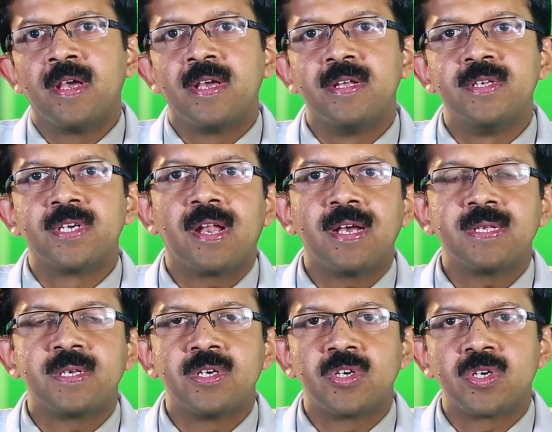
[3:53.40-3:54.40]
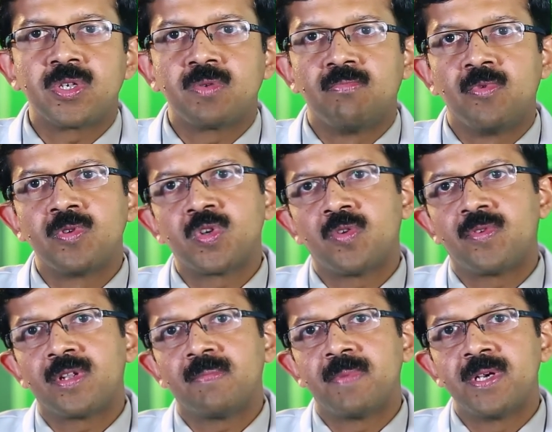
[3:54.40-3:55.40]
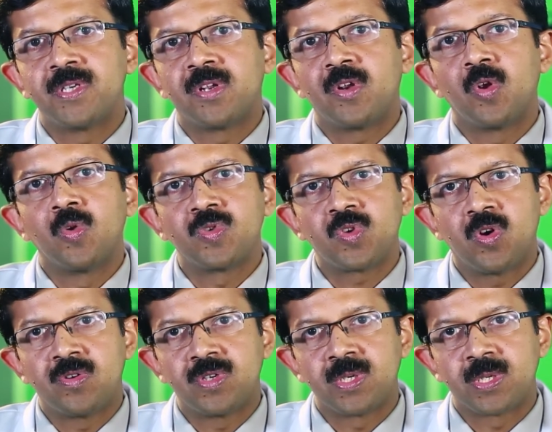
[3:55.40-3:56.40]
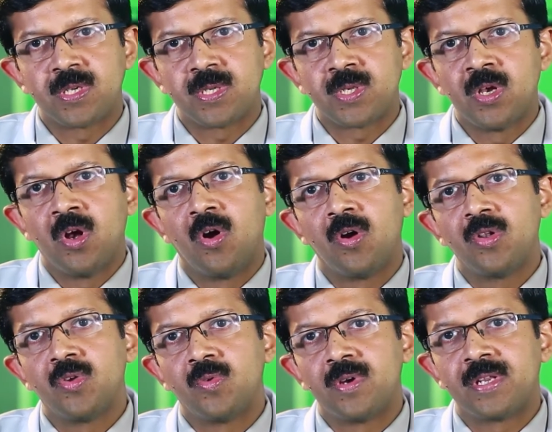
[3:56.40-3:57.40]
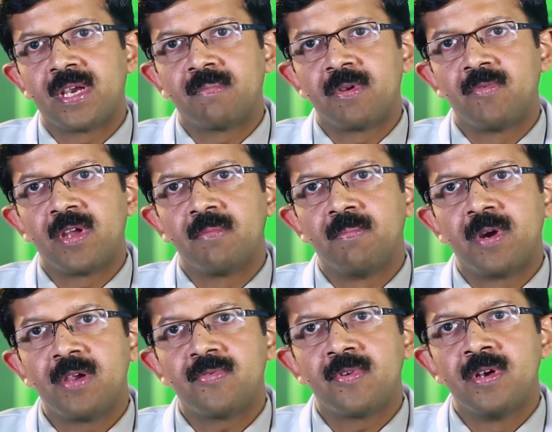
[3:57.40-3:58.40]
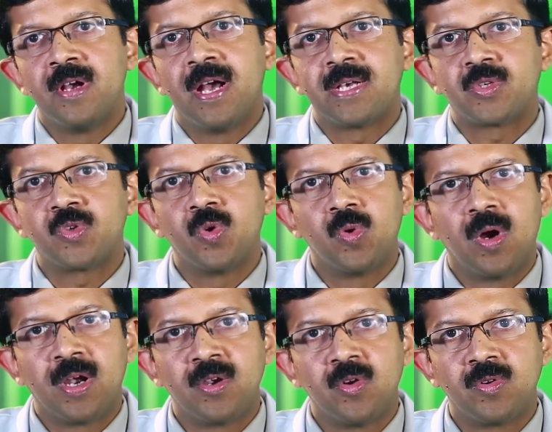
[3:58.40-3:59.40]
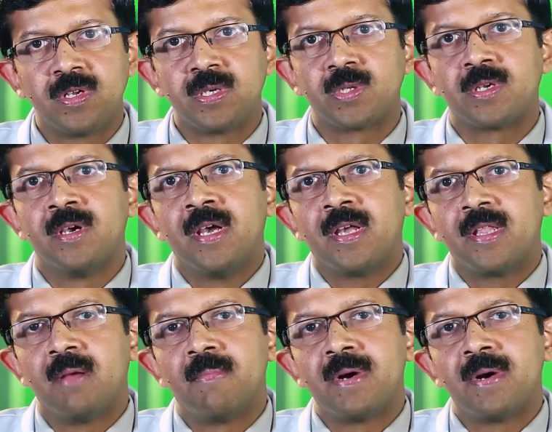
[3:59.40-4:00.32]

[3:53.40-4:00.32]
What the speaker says: In generalized seizures, most often the patient loses consciousness, although it can be very brief as to go unnoticed. The